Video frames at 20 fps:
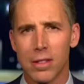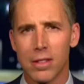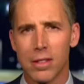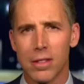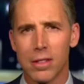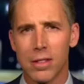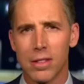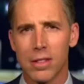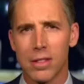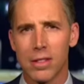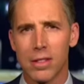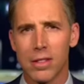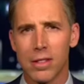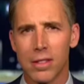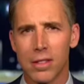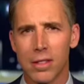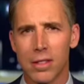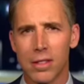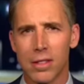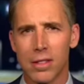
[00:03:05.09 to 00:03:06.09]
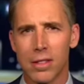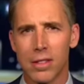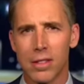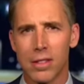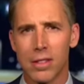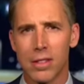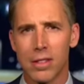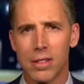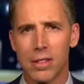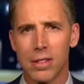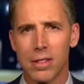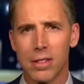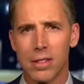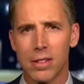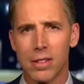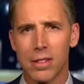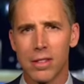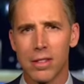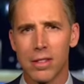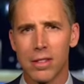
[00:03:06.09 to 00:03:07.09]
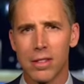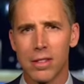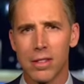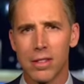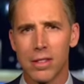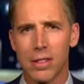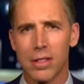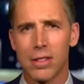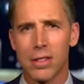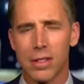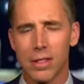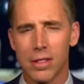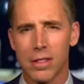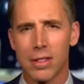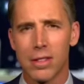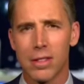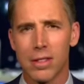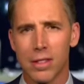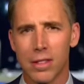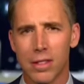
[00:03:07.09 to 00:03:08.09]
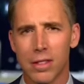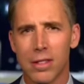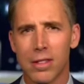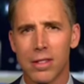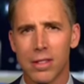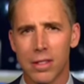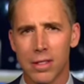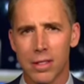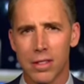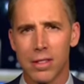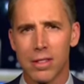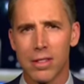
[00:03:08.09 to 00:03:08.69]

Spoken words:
No words are spoken by the person on screen.